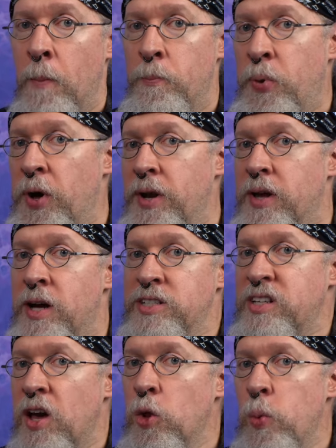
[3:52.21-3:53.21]
But
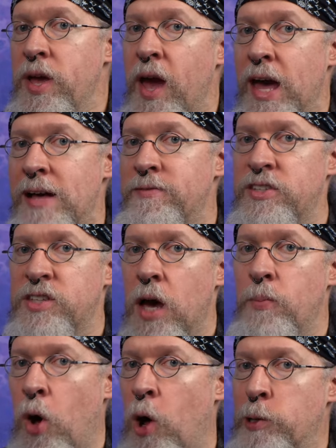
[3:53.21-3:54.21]
until we have
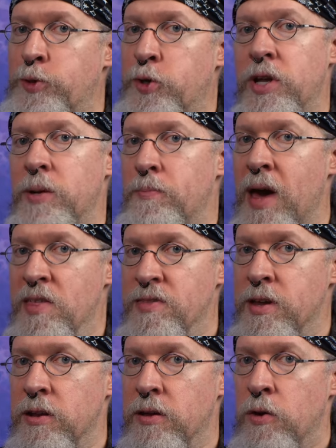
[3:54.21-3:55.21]
some alternate
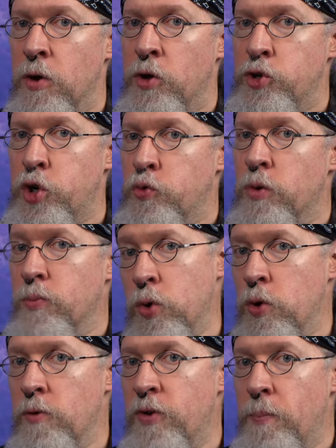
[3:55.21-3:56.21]
method to
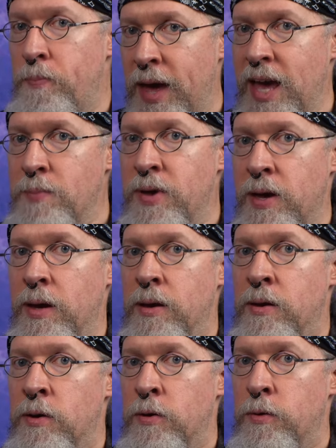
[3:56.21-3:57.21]
remove a baby
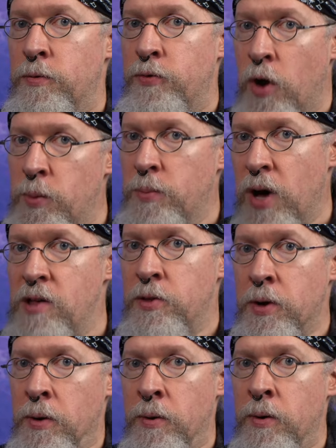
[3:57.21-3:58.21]
from a
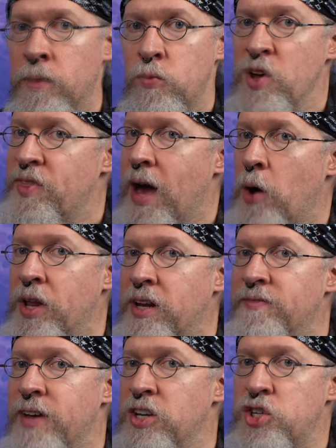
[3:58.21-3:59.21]
mother without it
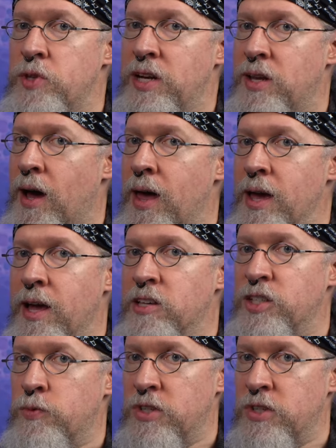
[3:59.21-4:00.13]
eventually dying as a